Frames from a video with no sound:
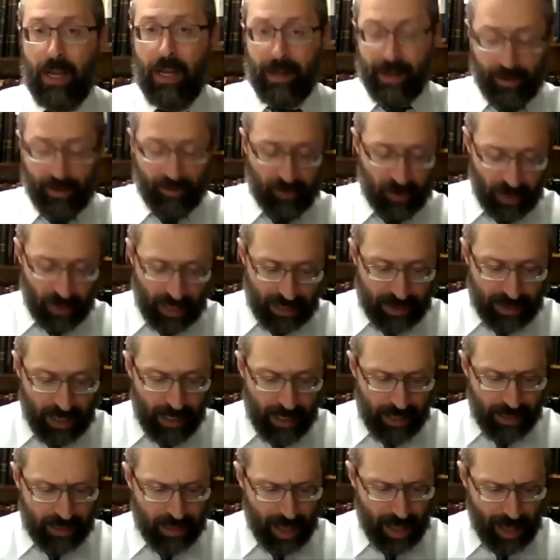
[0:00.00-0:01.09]
Nevertheless,
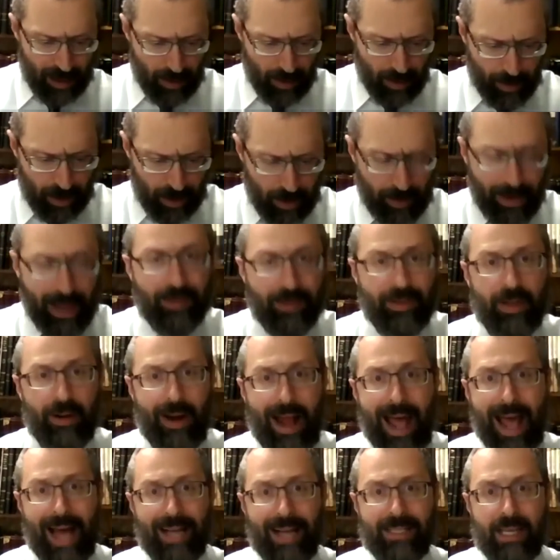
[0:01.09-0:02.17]
he's allowed to put them out there
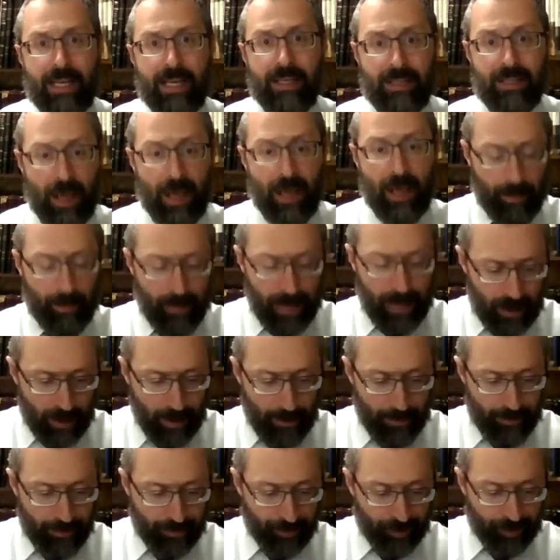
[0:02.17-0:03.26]
as his meal.
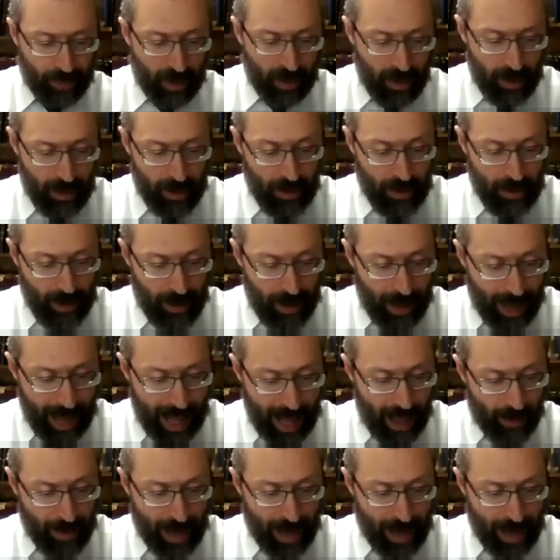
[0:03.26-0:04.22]
So